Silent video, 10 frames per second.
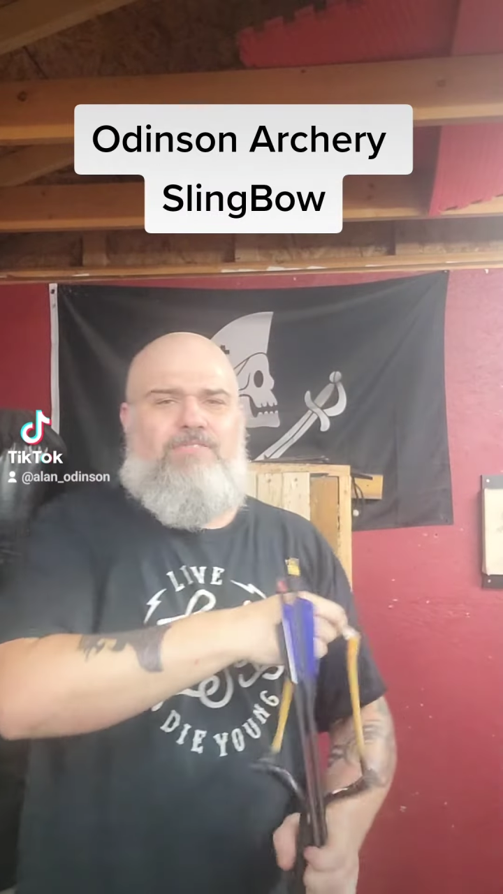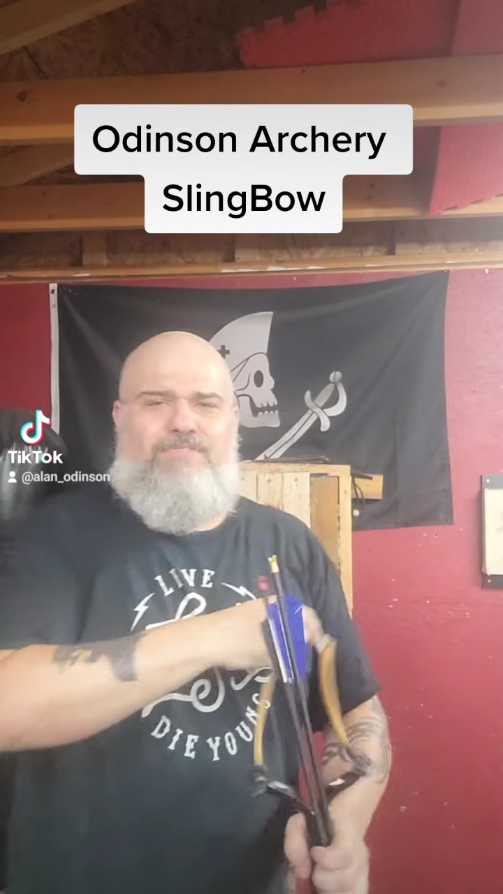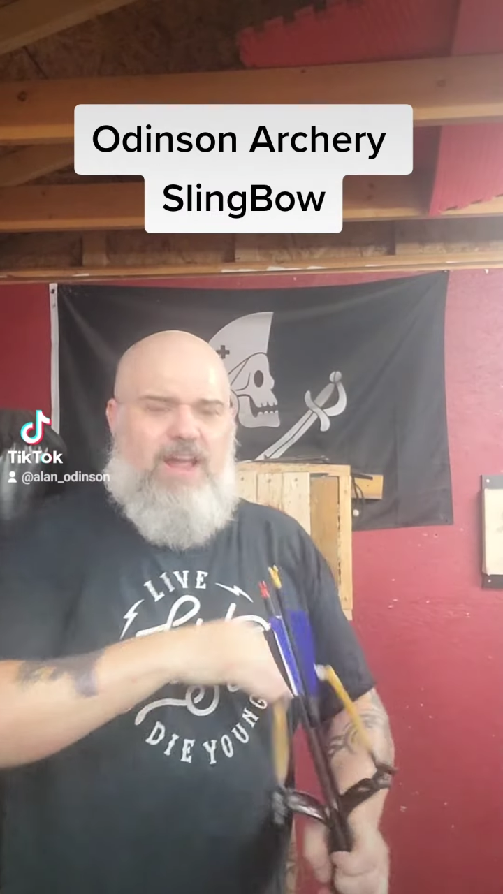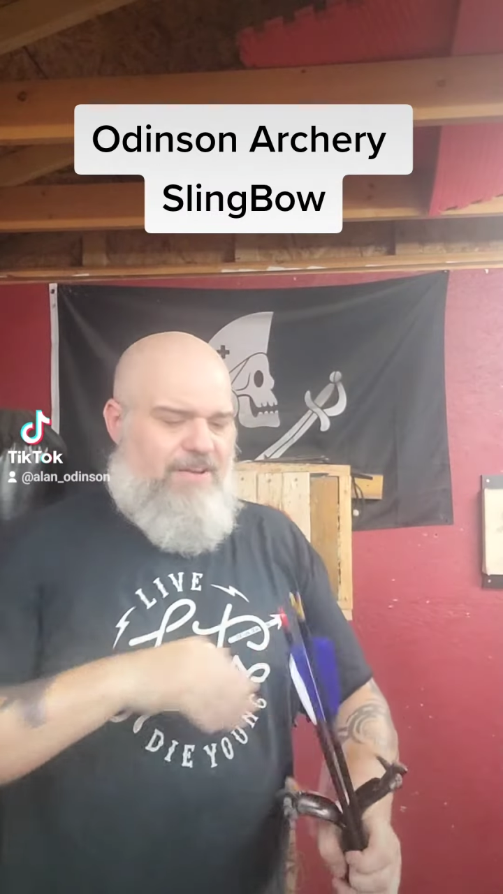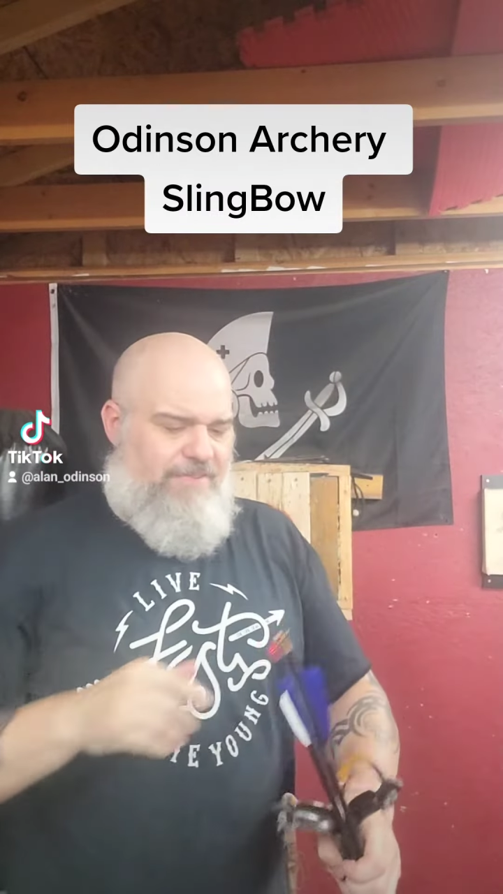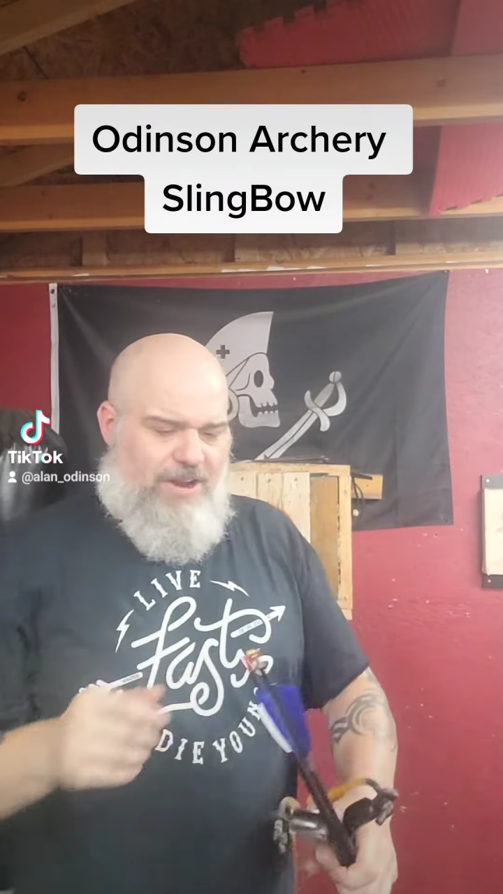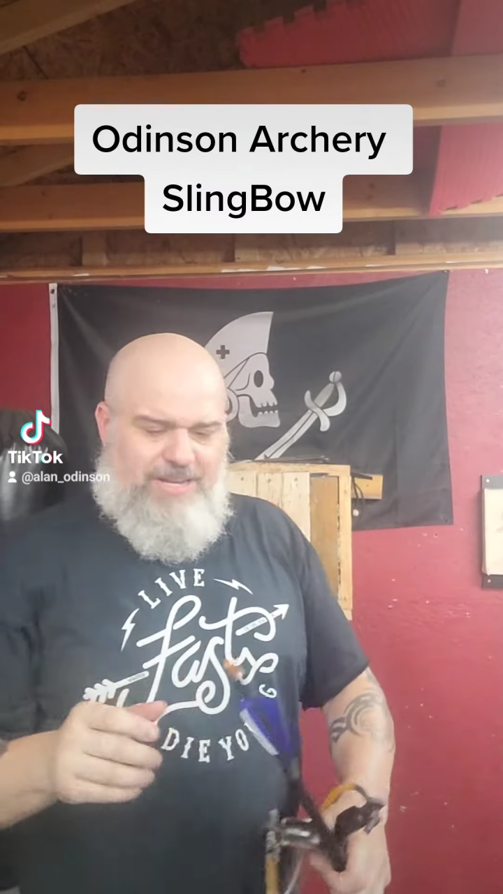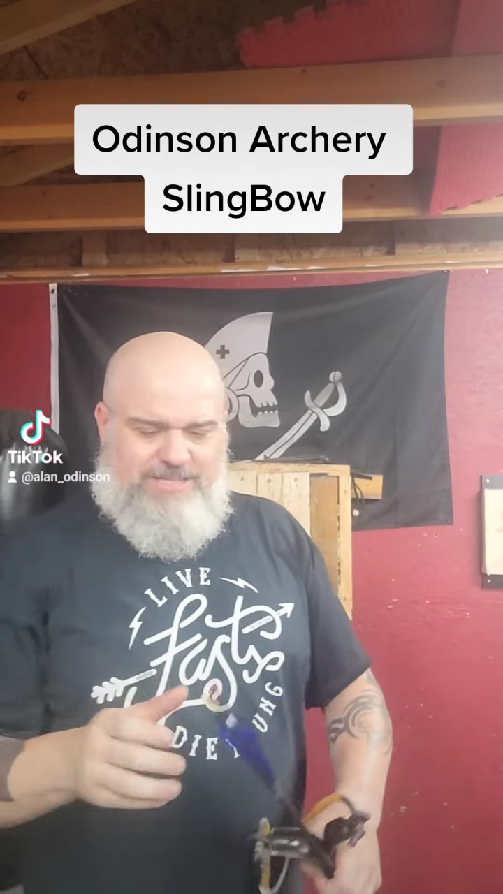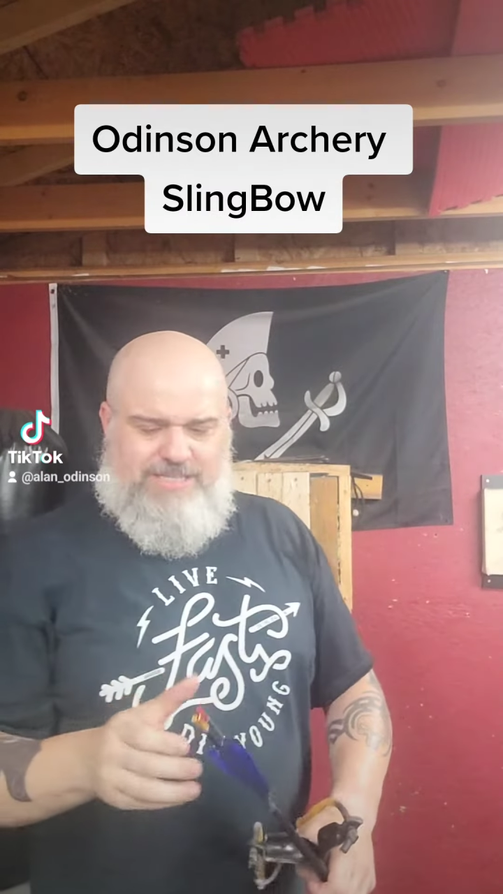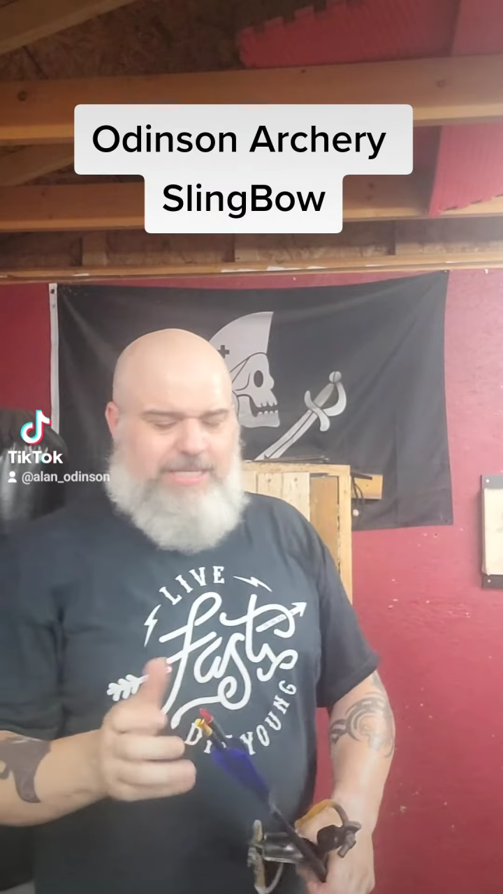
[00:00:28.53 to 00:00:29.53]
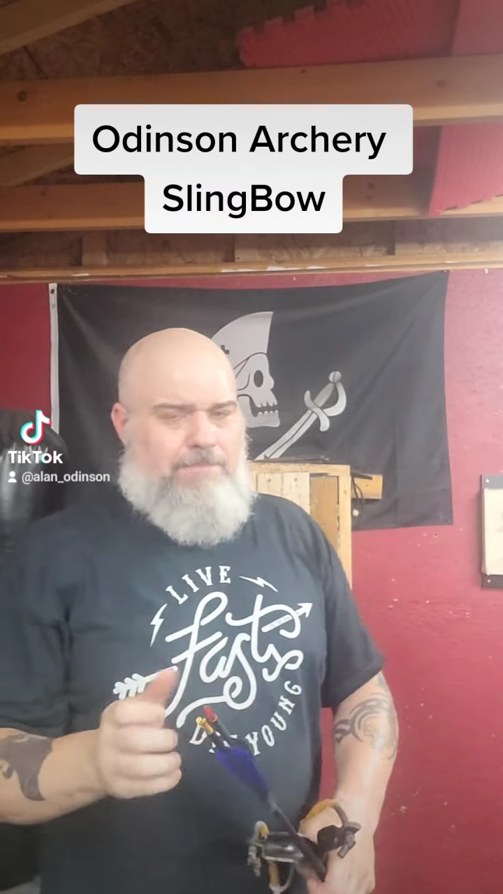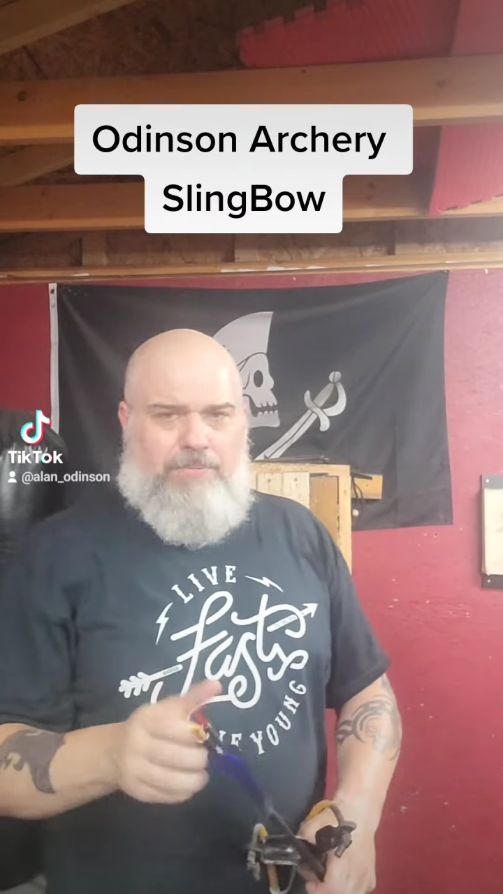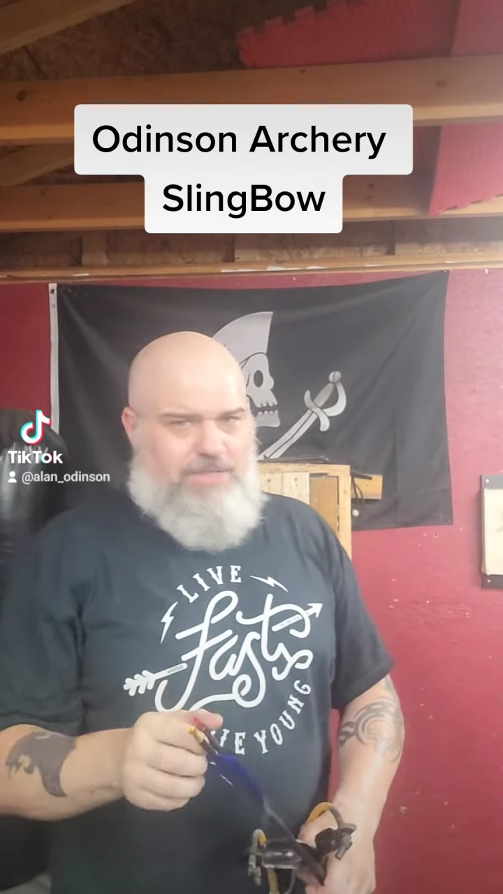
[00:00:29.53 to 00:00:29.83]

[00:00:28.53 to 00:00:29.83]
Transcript: a very, very simple